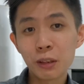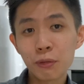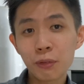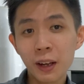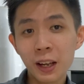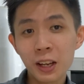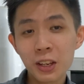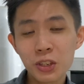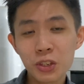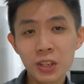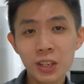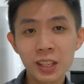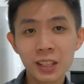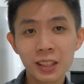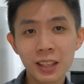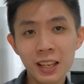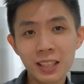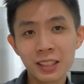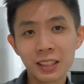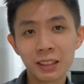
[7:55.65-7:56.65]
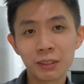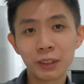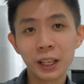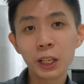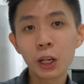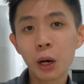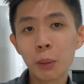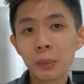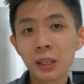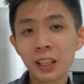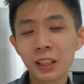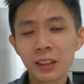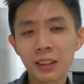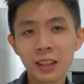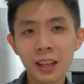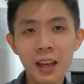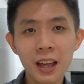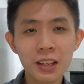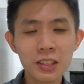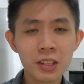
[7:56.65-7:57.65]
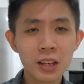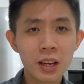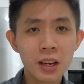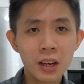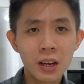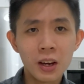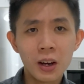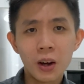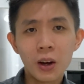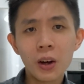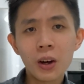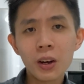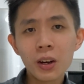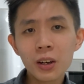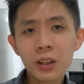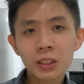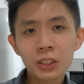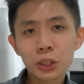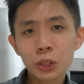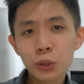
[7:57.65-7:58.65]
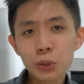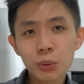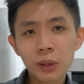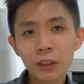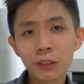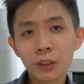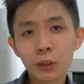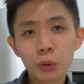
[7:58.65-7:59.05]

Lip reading: 500, that's a very common index, or choose one of the